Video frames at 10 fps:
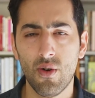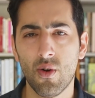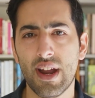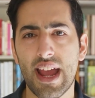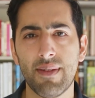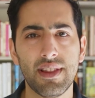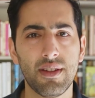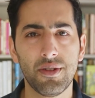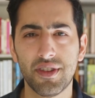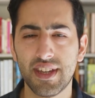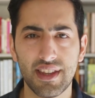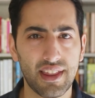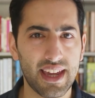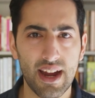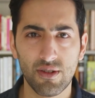or every little thing that
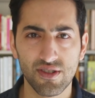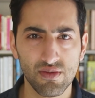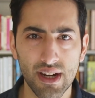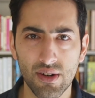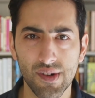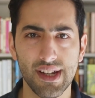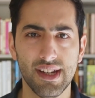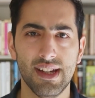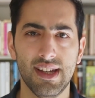the character's wearing.